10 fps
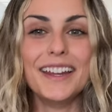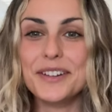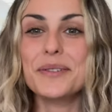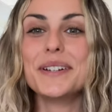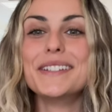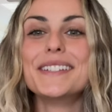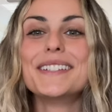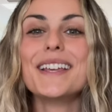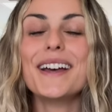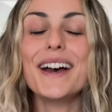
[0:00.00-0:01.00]
It
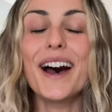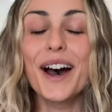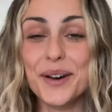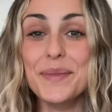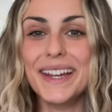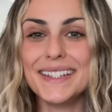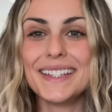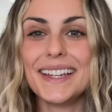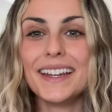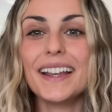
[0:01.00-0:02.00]
was
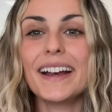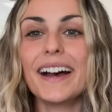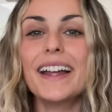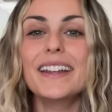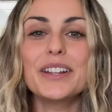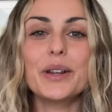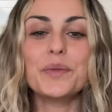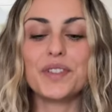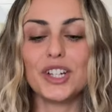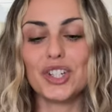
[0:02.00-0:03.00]
amazing. I ended
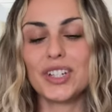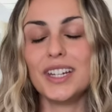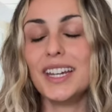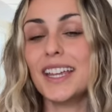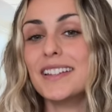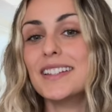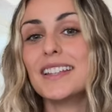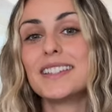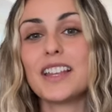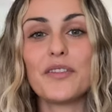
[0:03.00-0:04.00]
up finishing in
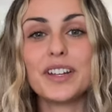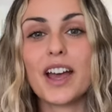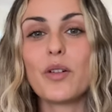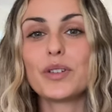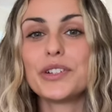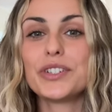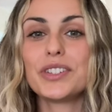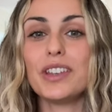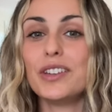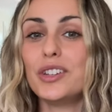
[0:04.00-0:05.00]
seven hours
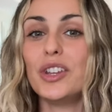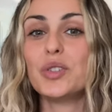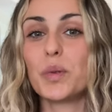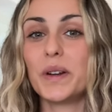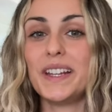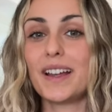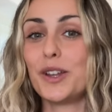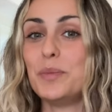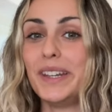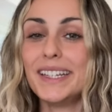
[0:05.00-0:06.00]
and
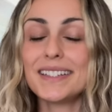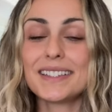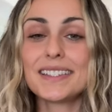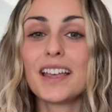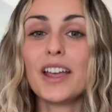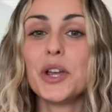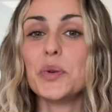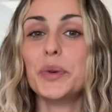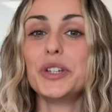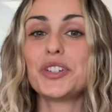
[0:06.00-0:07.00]
29 minutes,
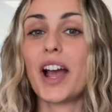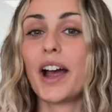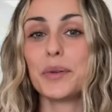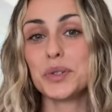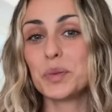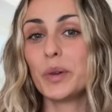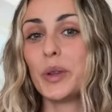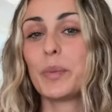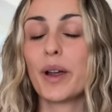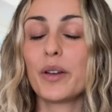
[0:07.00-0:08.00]
which I was
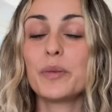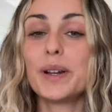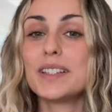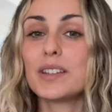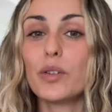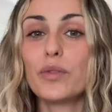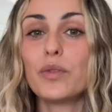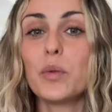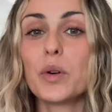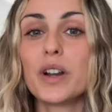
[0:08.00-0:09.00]
really proud of myself
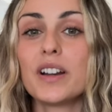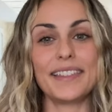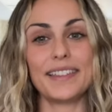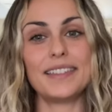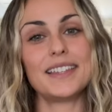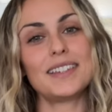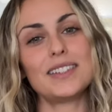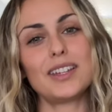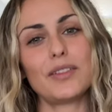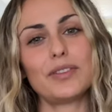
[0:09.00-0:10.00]
for. This is
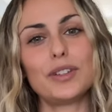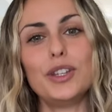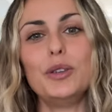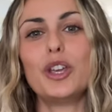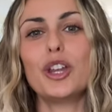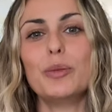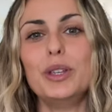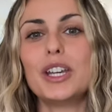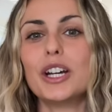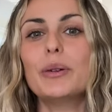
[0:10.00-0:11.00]
definitely gonna
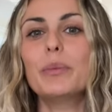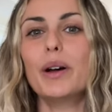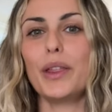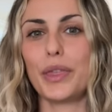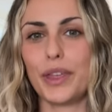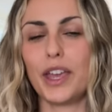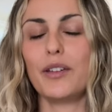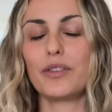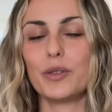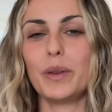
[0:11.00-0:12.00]
become a thing
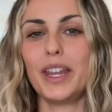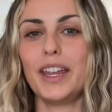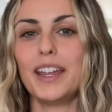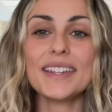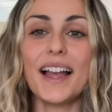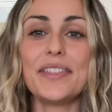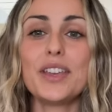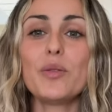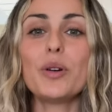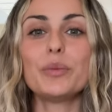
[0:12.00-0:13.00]
for me. I
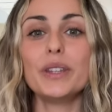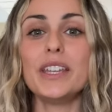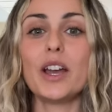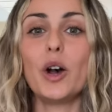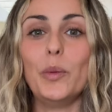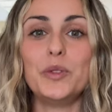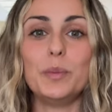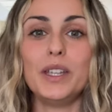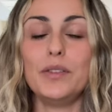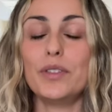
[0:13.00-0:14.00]
think what really helped
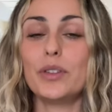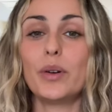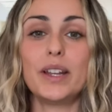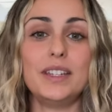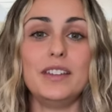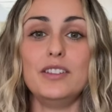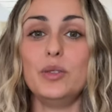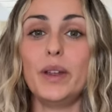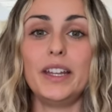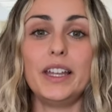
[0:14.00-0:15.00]
me, even though I didn't
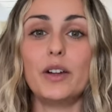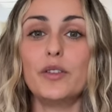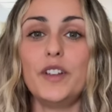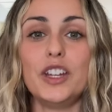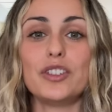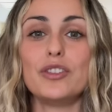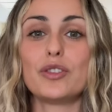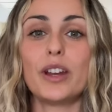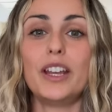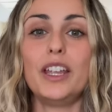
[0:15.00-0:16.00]
do any elevation
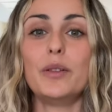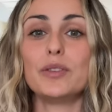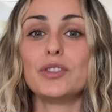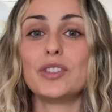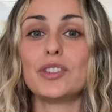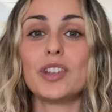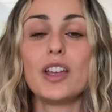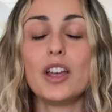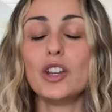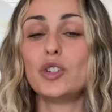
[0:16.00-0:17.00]
training, was just
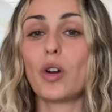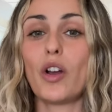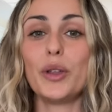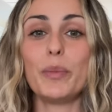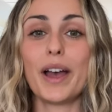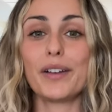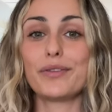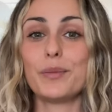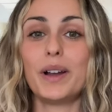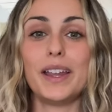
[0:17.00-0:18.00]
drawing back
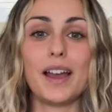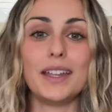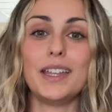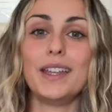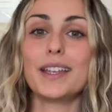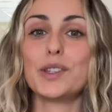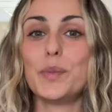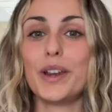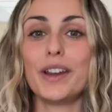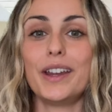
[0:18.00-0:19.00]
from my hiking
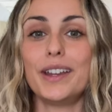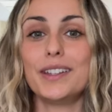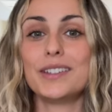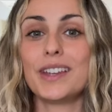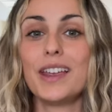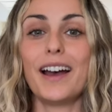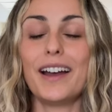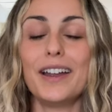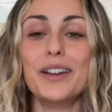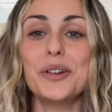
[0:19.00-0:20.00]
experience.
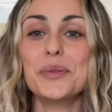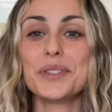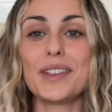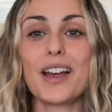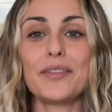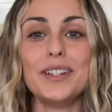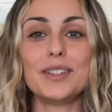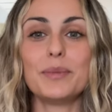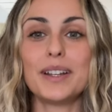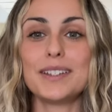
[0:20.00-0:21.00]
I was laughing
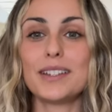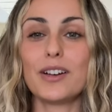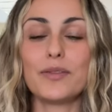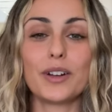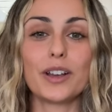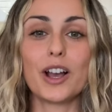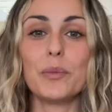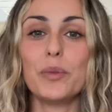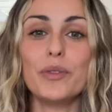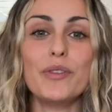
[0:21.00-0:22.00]
to myself on a
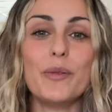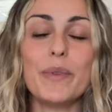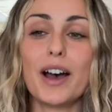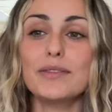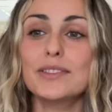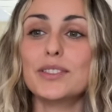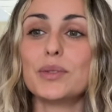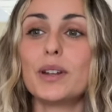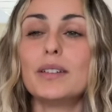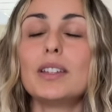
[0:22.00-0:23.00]
couple of the mountains
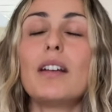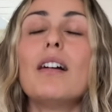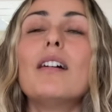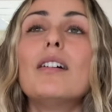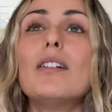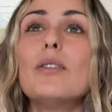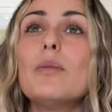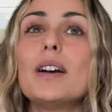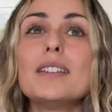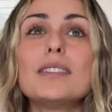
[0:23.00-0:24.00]
when I was like, oh,
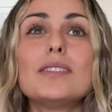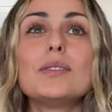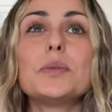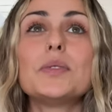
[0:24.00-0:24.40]
why is this so